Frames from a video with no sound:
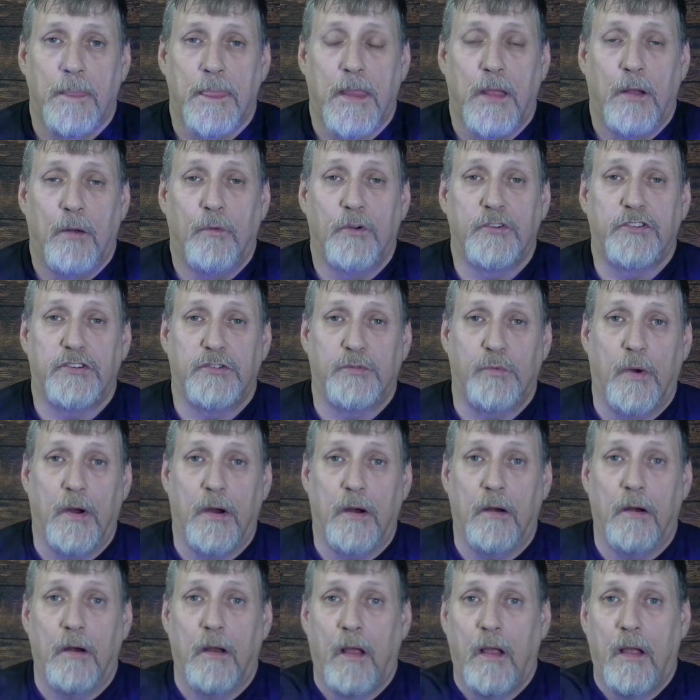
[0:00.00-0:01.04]
Which is
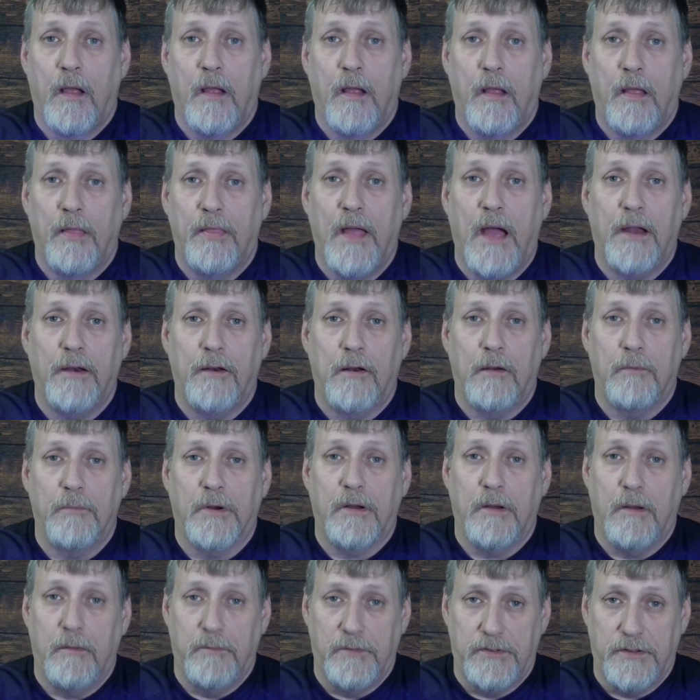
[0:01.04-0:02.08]
where that number
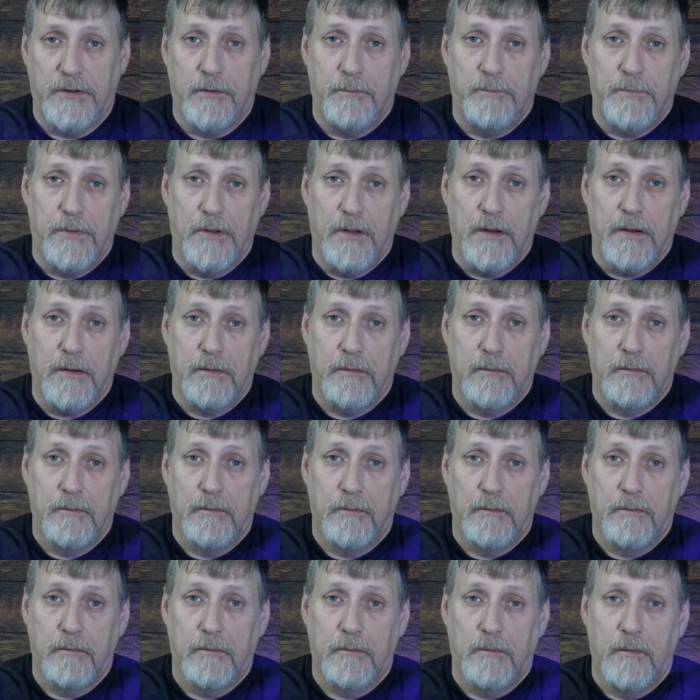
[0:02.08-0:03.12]
comes into play.
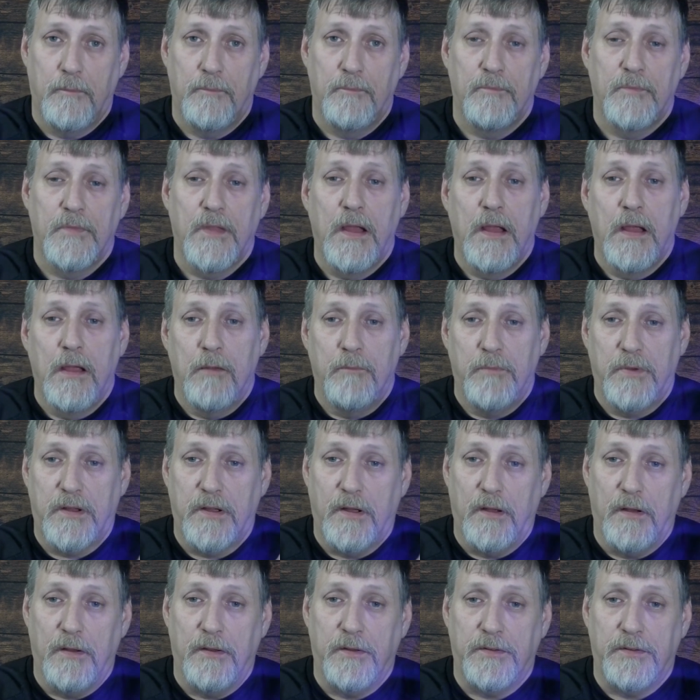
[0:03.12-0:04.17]

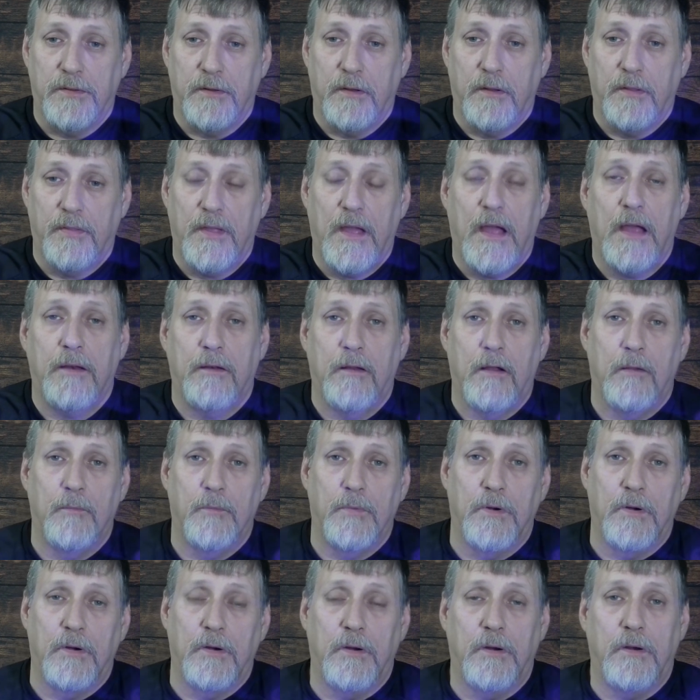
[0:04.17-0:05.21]
Because that
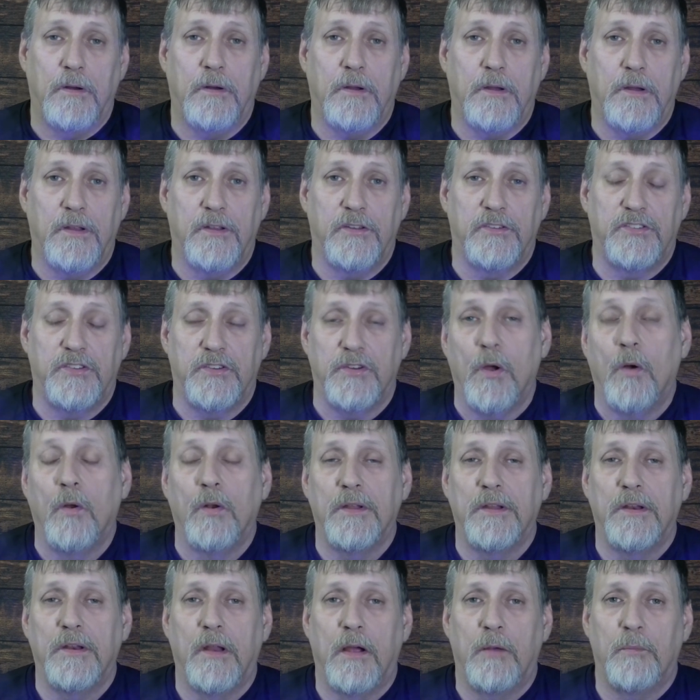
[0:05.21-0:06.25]
number is the
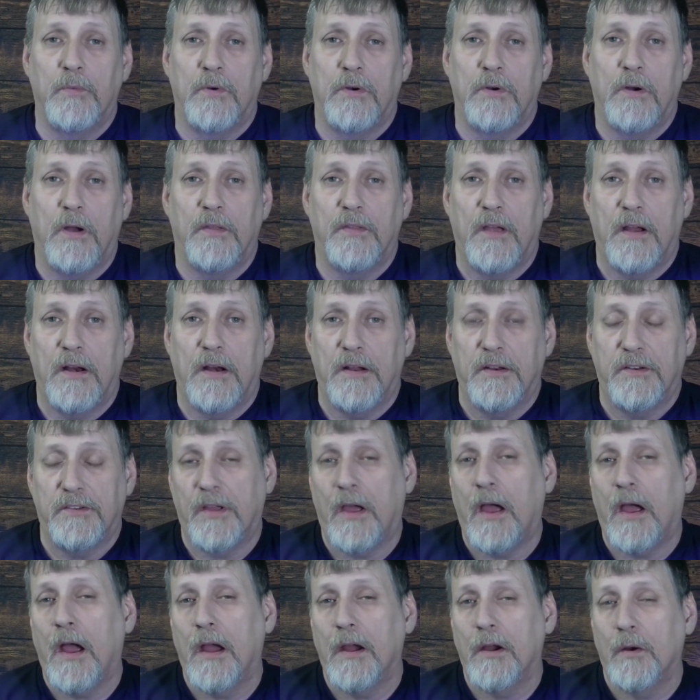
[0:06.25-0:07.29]
only number on that
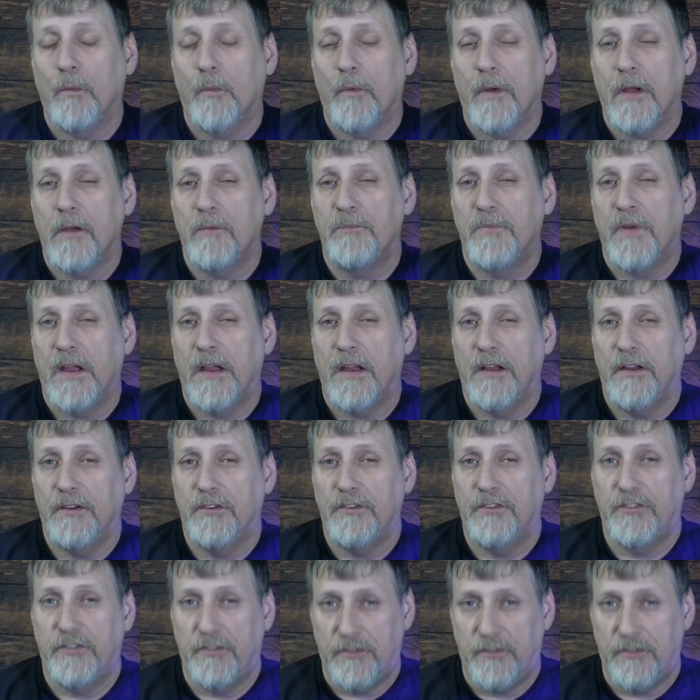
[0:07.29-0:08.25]
entire web page